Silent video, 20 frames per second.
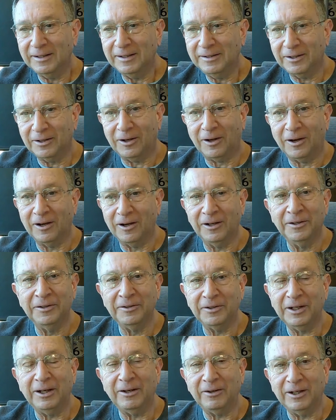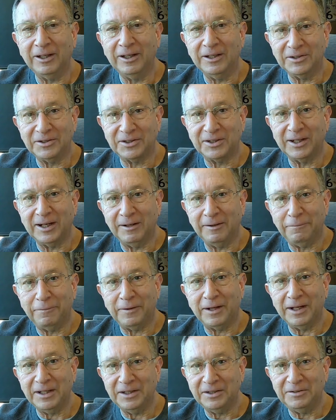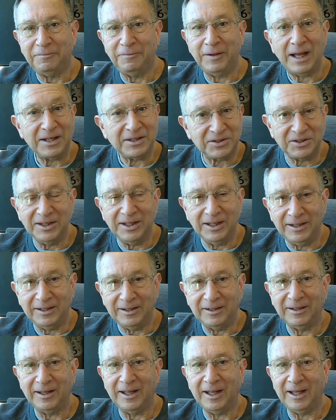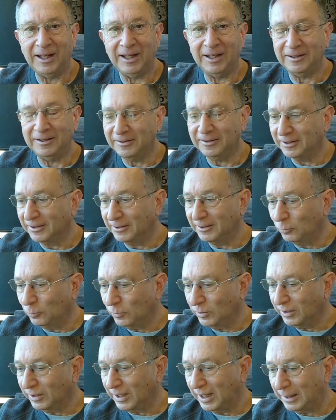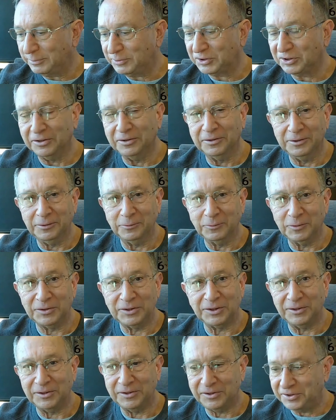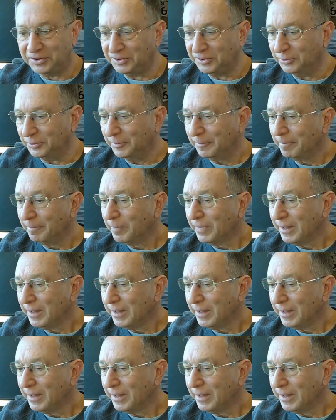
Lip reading: There are other areas that I find fascinating and will absolutely return to.